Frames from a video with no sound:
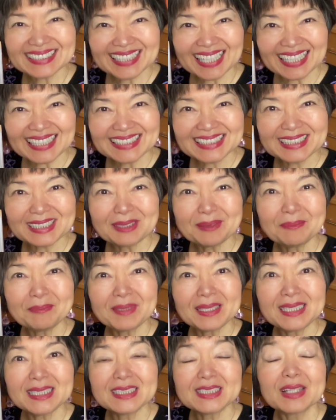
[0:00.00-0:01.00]
kanji
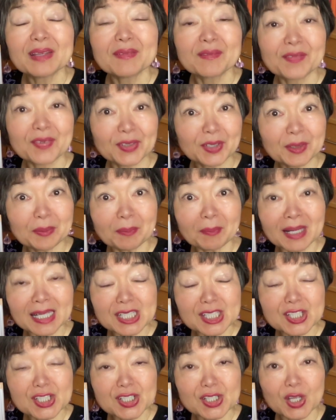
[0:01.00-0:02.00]
means very
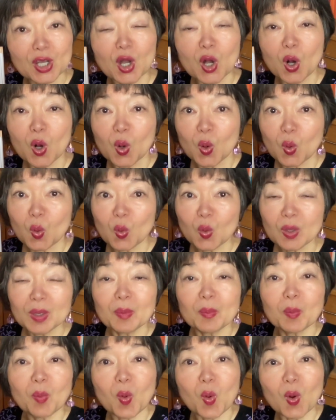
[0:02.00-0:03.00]
much or
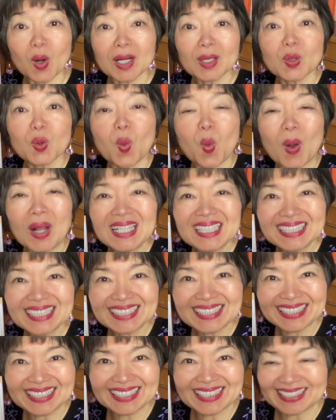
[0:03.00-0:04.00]
more
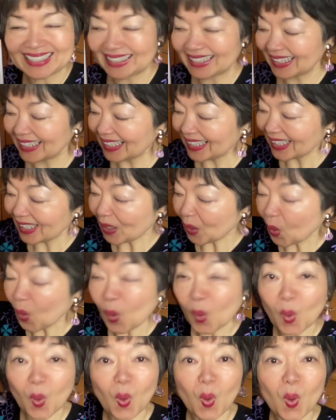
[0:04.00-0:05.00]
quantity.
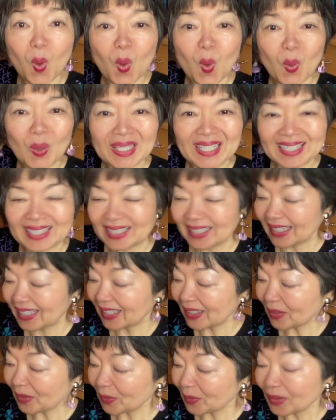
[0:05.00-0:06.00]
Oi.
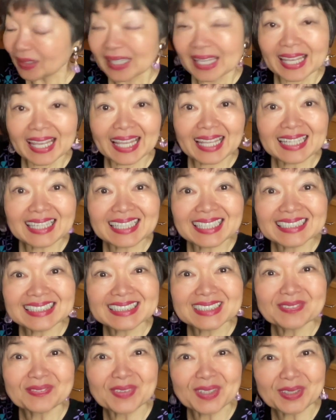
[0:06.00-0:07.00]
And this
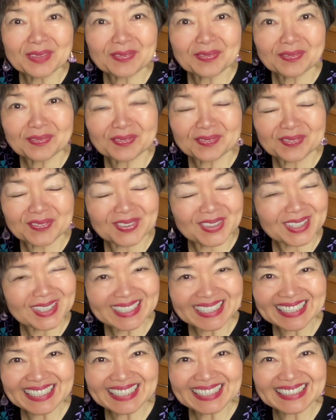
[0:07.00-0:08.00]
is very,
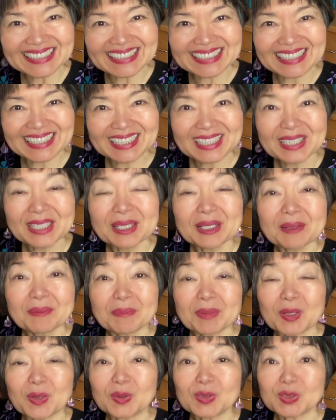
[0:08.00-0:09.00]
very easy
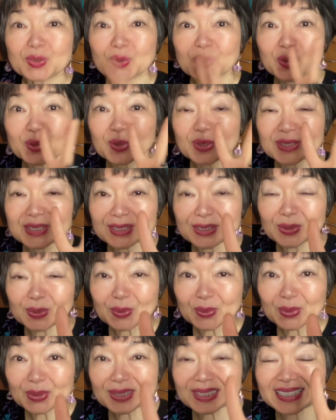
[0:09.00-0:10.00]
because
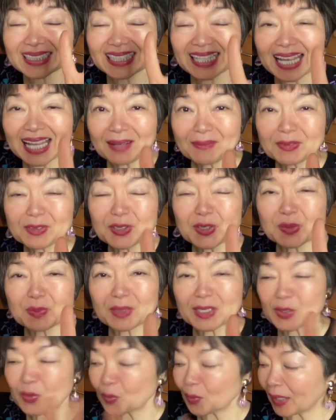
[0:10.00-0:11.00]
2 times you
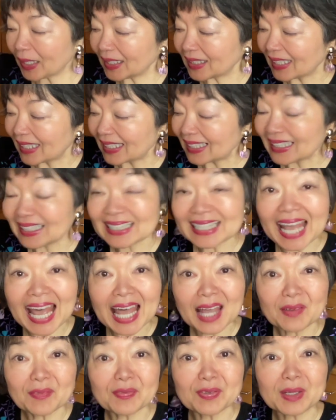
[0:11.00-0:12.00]
must write ta
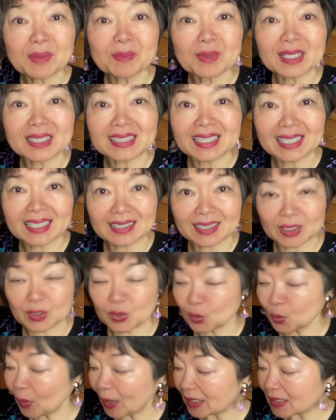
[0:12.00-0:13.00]
from katakana
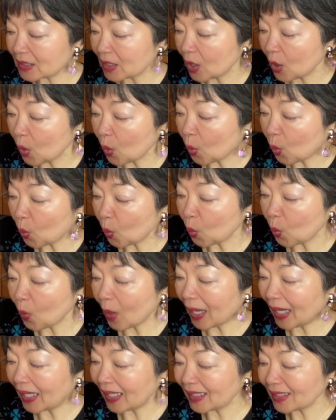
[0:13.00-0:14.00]
twice.
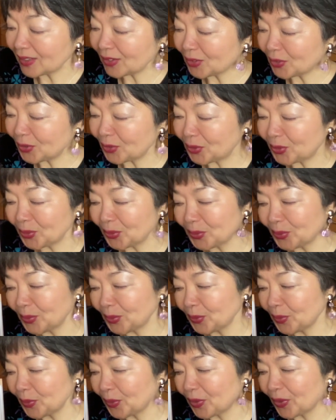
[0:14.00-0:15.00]
1,
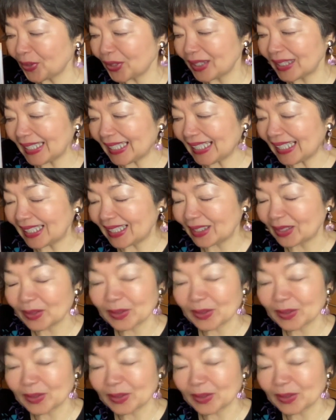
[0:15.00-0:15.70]
2, 3.